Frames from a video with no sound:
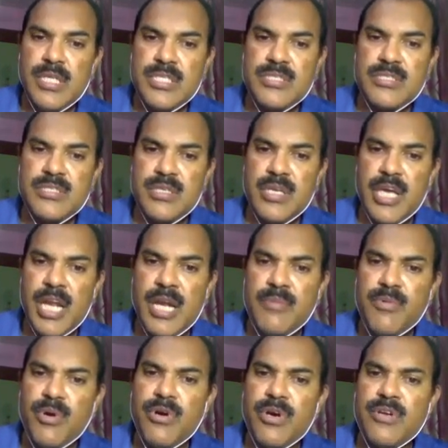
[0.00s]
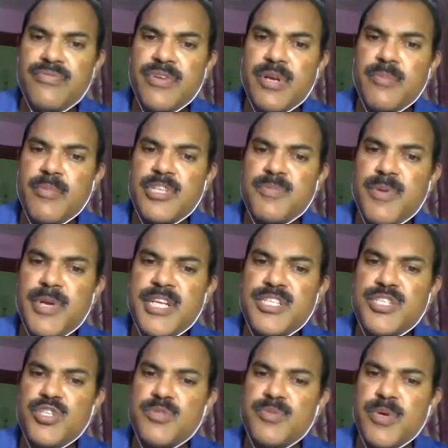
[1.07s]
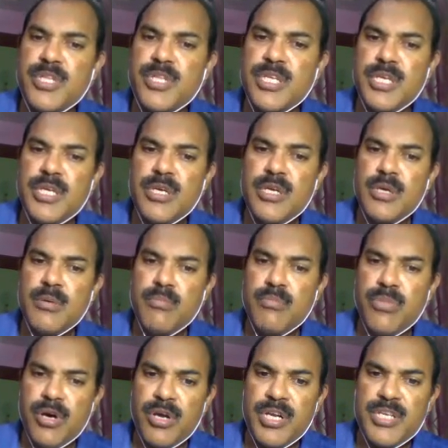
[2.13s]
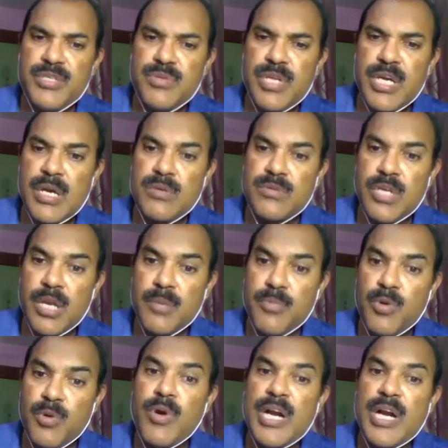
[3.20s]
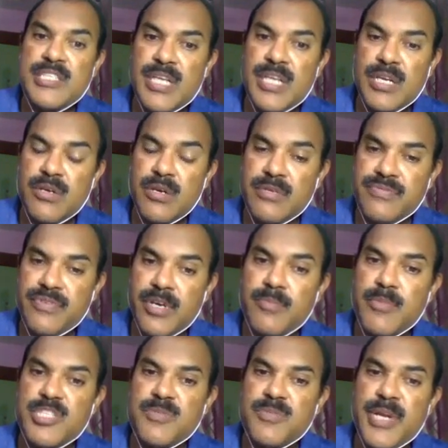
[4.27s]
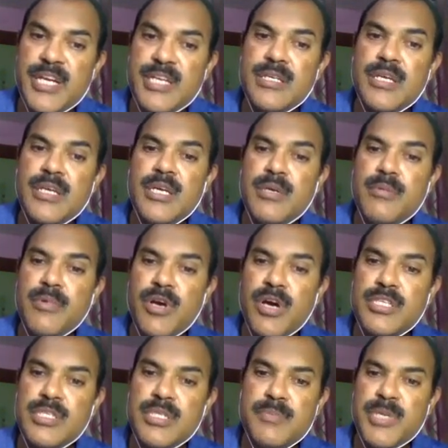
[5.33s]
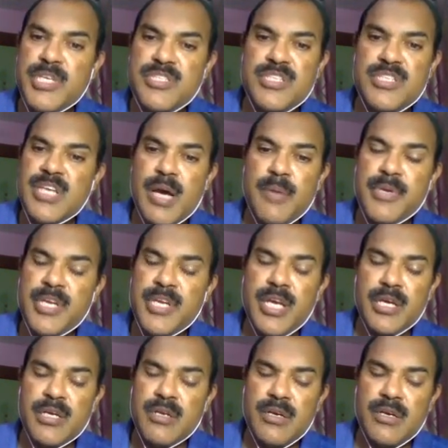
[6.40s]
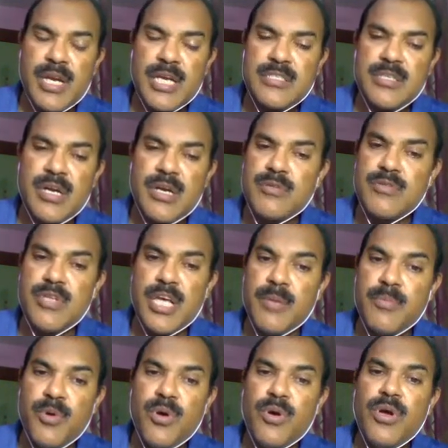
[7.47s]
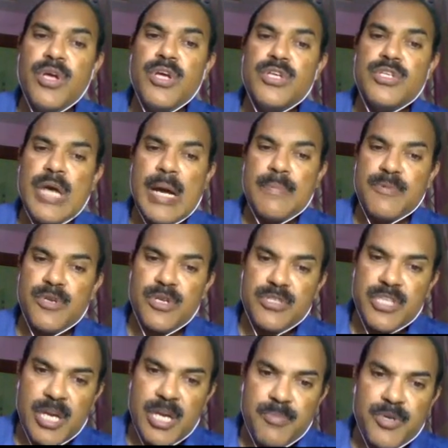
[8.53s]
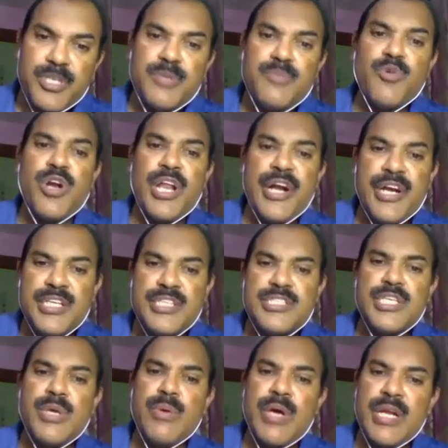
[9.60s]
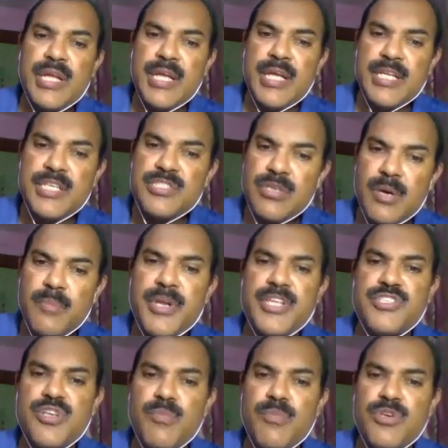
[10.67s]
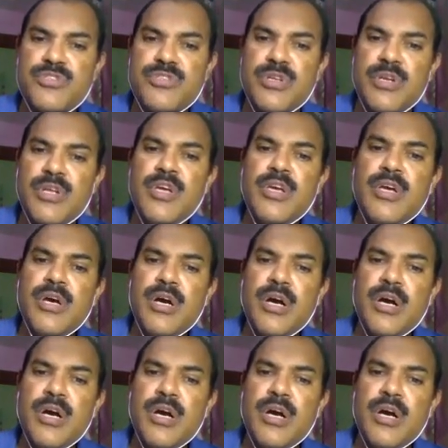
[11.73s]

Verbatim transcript: This elbow conformer splint is used for the bone injury around the elbow. What is that conformer splint? because patient is having a contracture around the elbow. After therapeutic modalities, you are gaining some range of motion